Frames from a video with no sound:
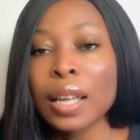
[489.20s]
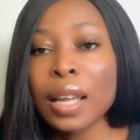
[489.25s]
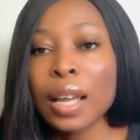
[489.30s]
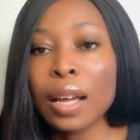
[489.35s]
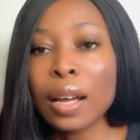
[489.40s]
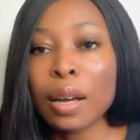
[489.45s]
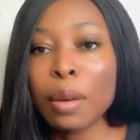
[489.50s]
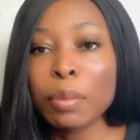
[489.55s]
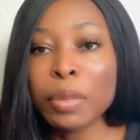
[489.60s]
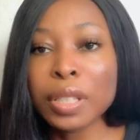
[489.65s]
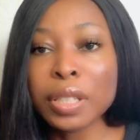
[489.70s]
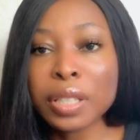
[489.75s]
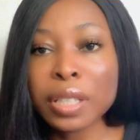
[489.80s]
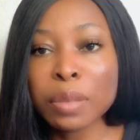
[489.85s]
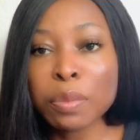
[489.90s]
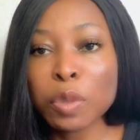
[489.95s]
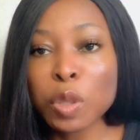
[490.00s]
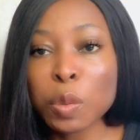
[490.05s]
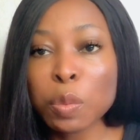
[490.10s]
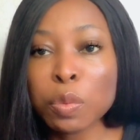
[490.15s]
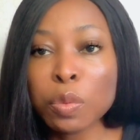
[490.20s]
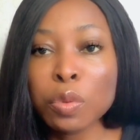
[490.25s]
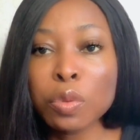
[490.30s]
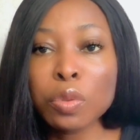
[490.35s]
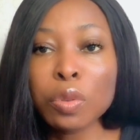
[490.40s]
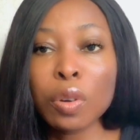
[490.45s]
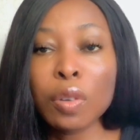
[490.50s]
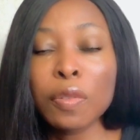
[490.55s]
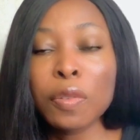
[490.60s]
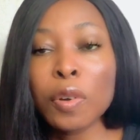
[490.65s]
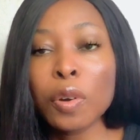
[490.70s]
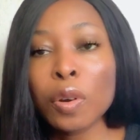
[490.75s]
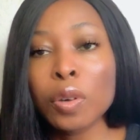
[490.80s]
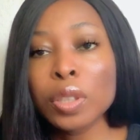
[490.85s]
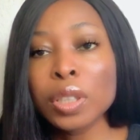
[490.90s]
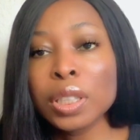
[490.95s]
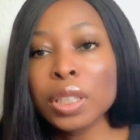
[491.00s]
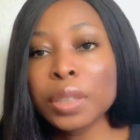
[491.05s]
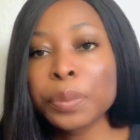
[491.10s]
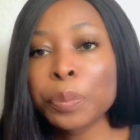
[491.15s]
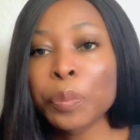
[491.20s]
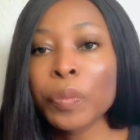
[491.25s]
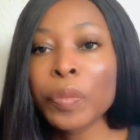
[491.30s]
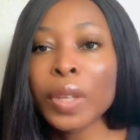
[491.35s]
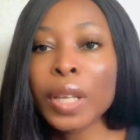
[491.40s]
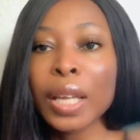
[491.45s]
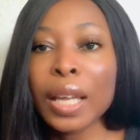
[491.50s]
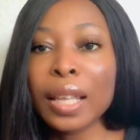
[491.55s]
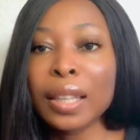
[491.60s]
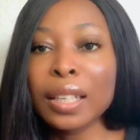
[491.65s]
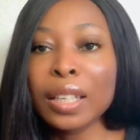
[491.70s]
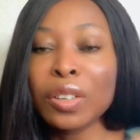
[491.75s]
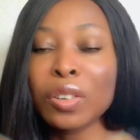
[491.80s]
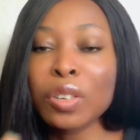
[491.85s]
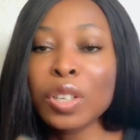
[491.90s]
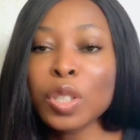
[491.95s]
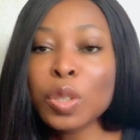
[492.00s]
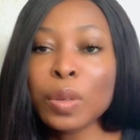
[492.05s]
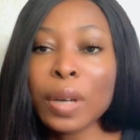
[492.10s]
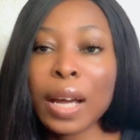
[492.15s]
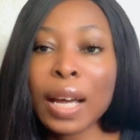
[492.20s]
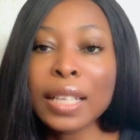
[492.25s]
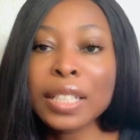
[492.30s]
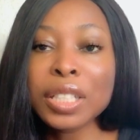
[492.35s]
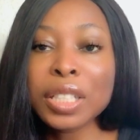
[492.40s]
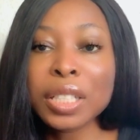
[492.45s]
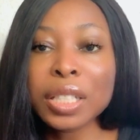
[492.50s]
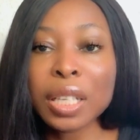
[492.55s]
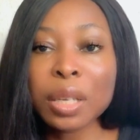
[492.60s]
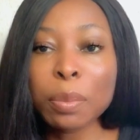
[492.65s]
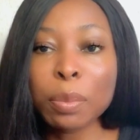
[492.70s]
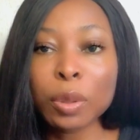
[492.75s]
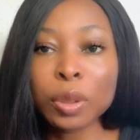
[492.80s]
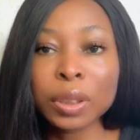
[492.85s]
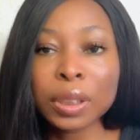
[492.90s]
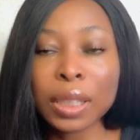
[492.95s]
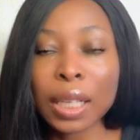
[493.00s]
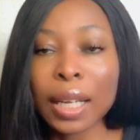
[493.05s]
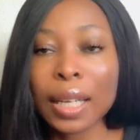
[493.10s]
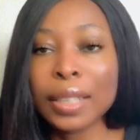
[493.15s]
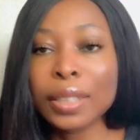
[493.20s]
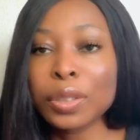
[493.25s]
a tablespoon of honey, and then you're going to add shea butter.